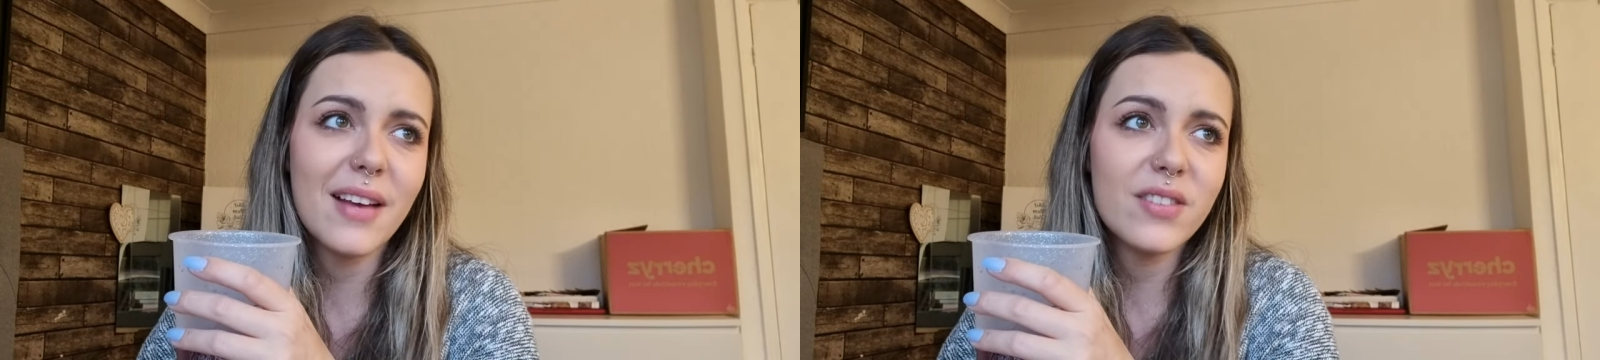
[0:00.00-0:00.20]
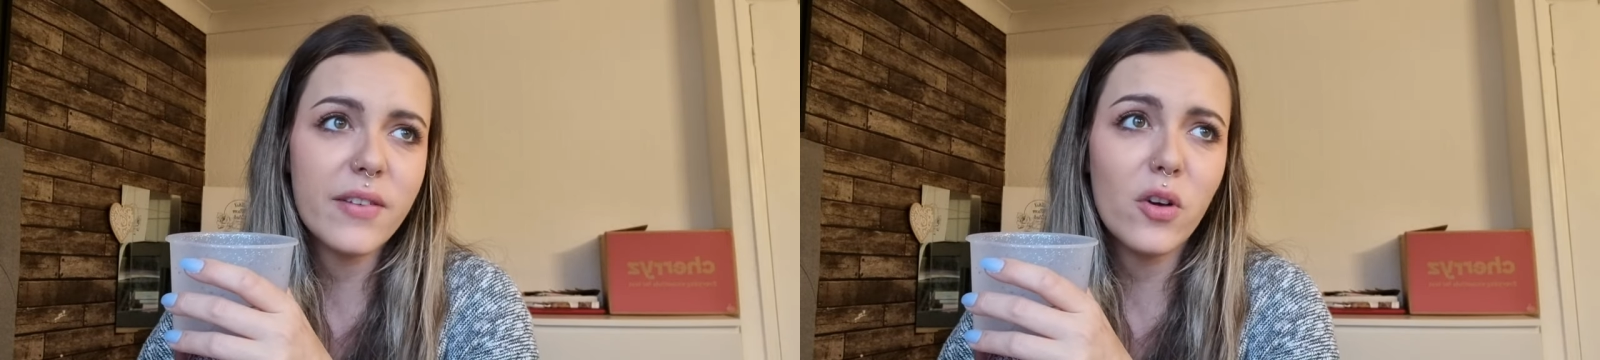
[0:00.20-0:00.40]

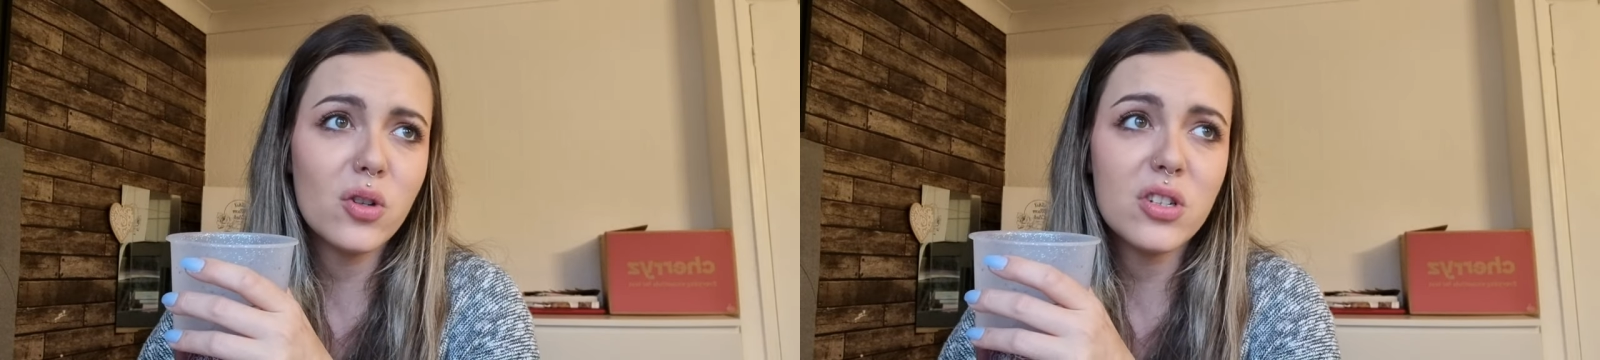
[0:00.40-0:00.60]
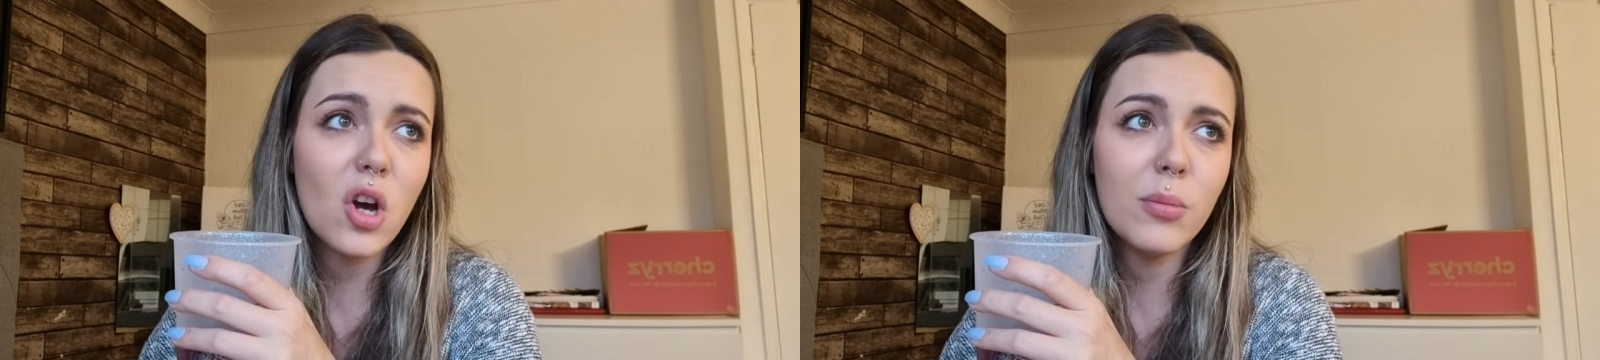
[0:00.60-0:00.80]
They've ordered
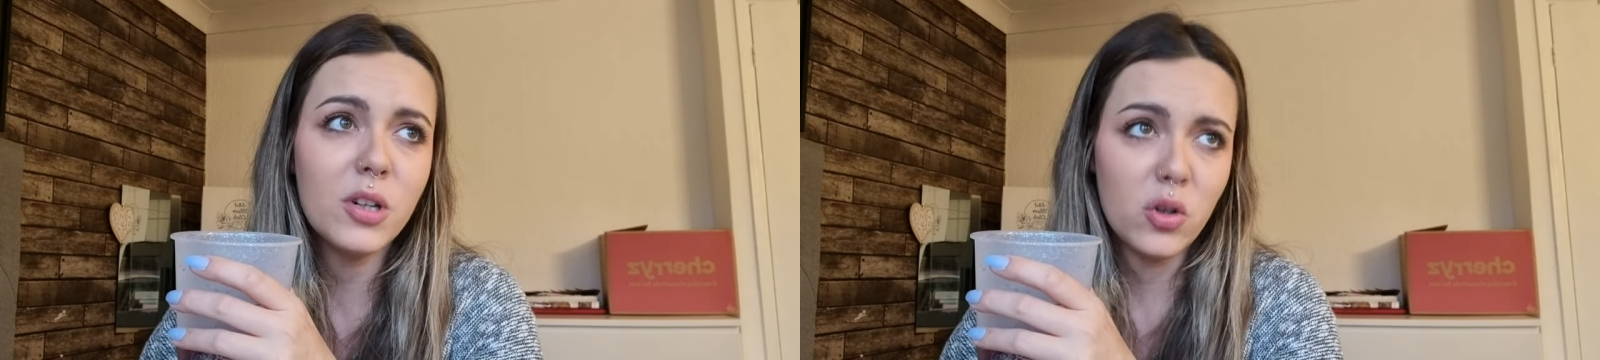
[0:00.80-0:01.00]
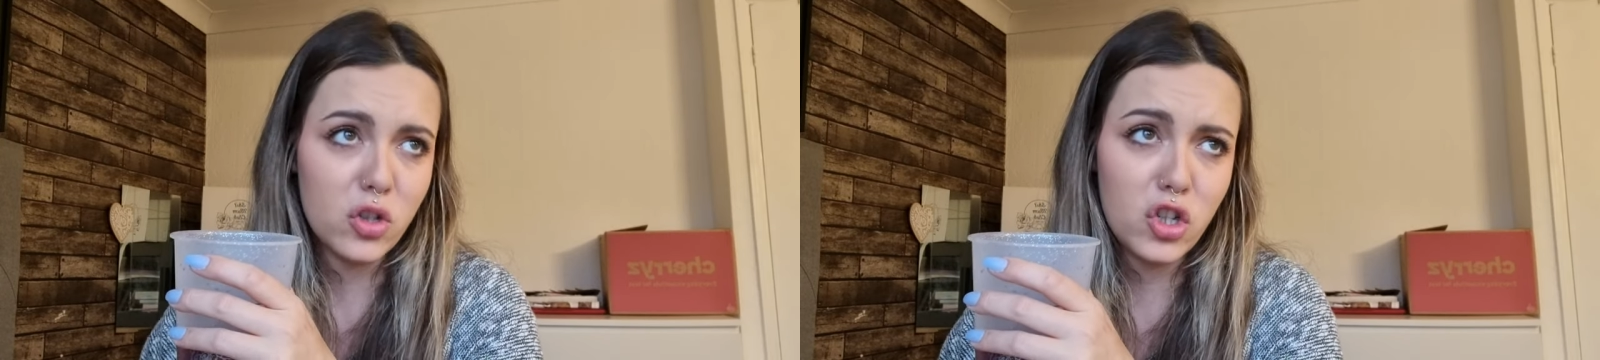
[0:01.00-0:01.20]

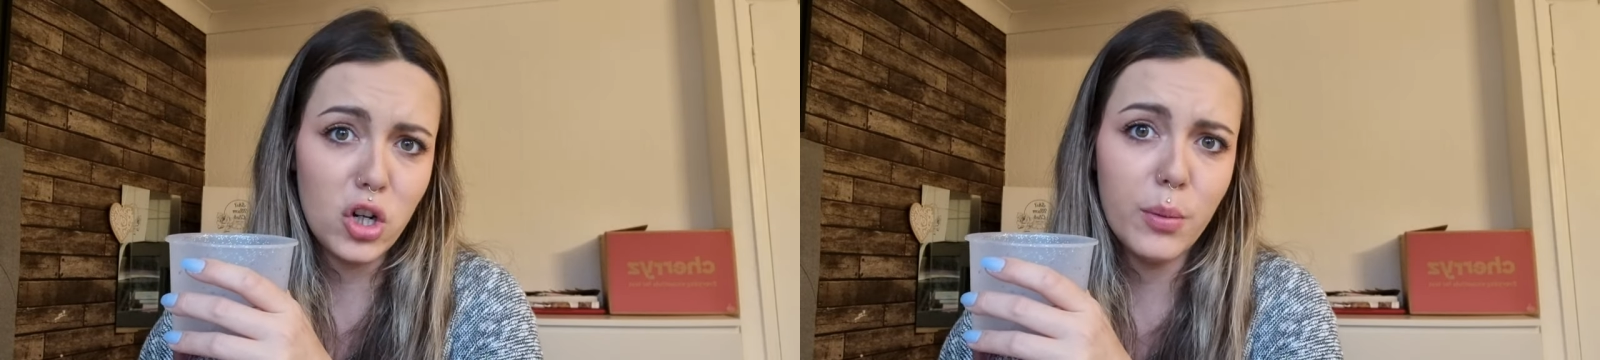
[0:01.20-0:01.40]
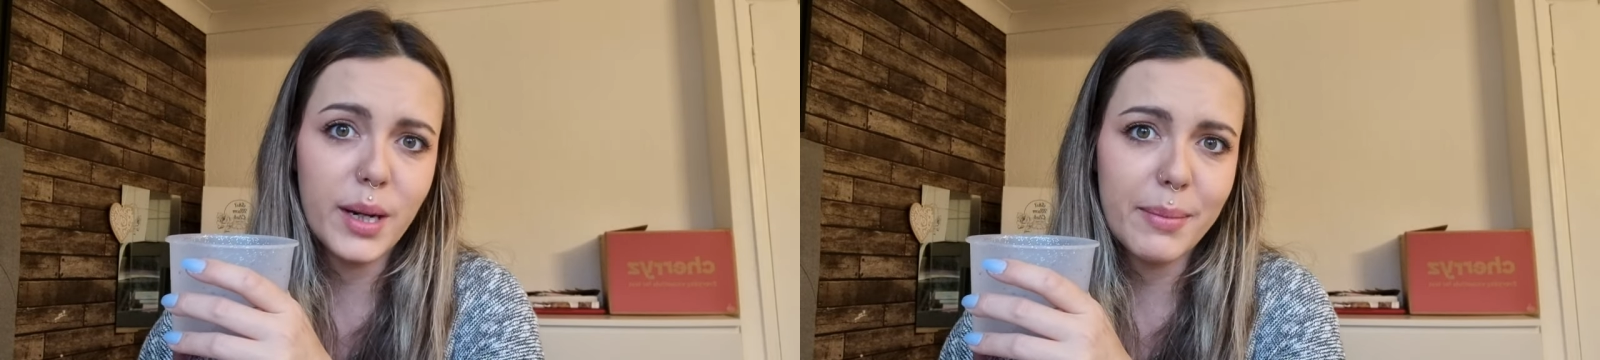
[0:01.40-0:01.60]
Domino's. Do you know
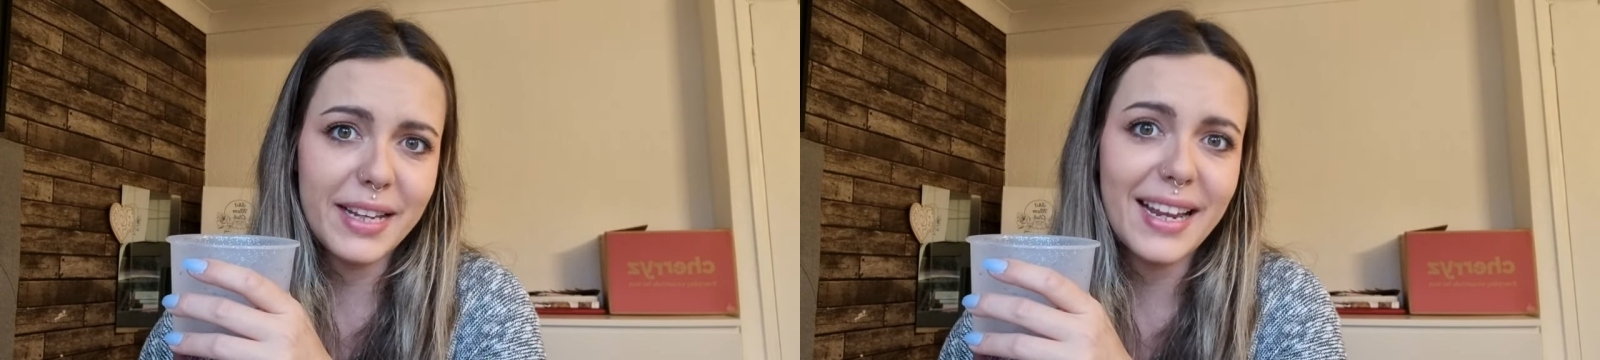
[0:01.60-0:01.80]
what I mean?